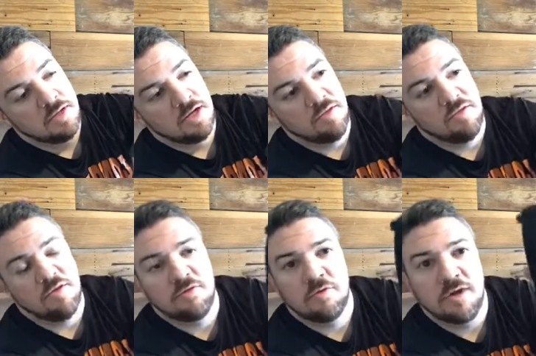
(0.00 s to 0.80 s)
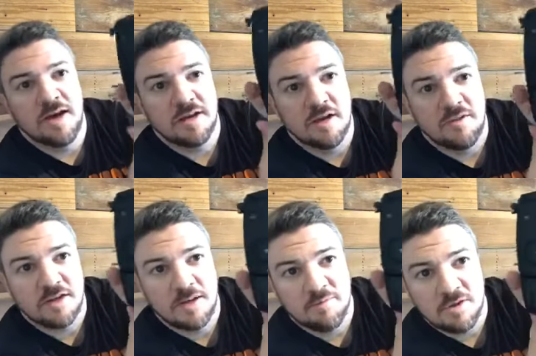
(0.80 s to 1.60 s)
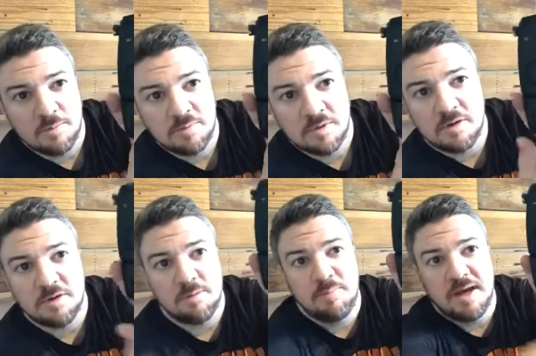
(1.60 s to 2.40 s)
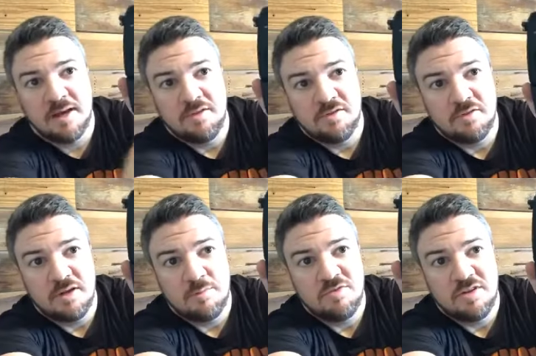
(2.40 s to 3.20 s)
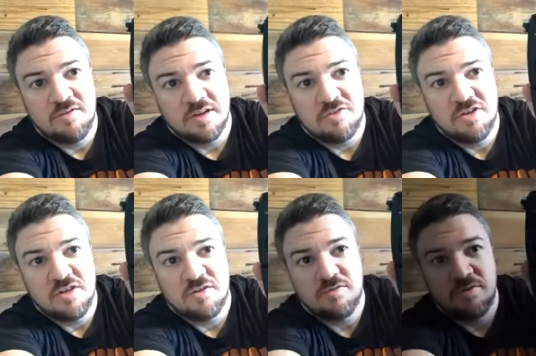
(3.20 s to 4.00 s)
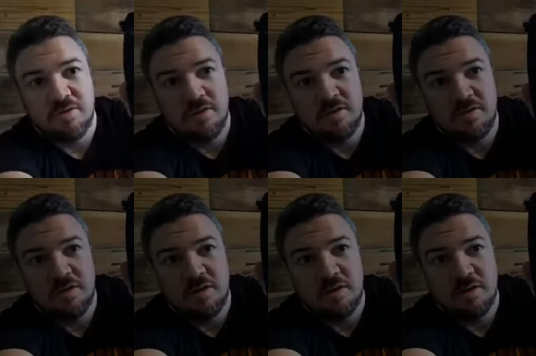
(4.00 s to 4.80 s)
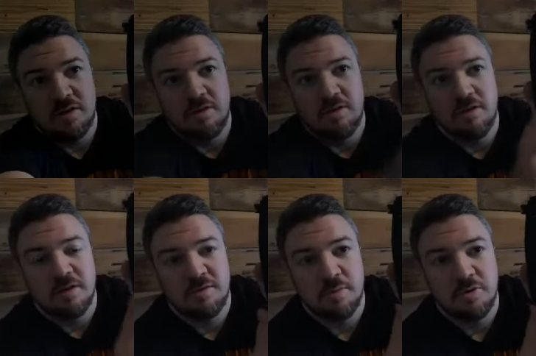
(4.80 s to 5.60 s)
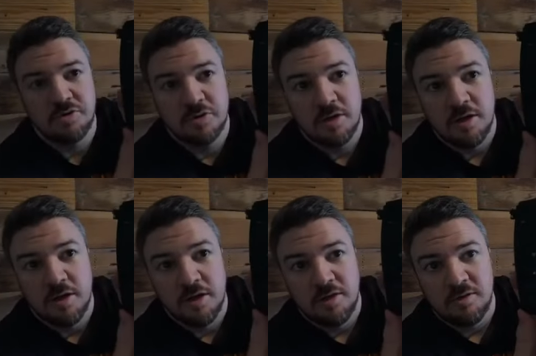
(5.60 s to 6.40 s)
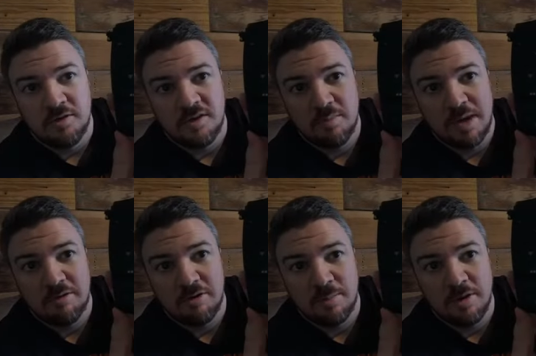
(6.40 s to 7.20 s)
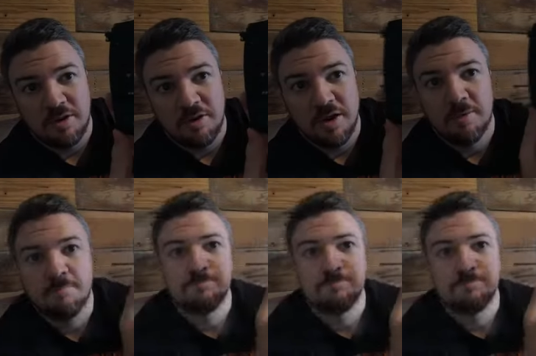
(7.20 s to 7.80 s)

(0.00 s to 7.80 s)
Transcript: And then there's a little icon that comes up on the back of the screen. Let me see if I can change the focus here, or the exposure. So it says battery grip on there now.